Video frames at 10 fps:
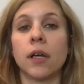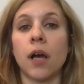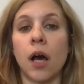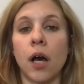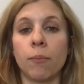
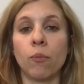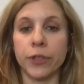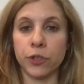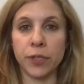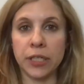
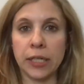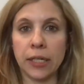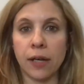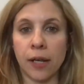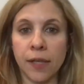once we did it,
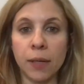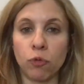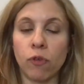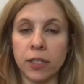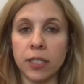and then move
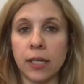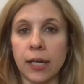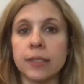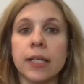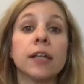on to the next thing.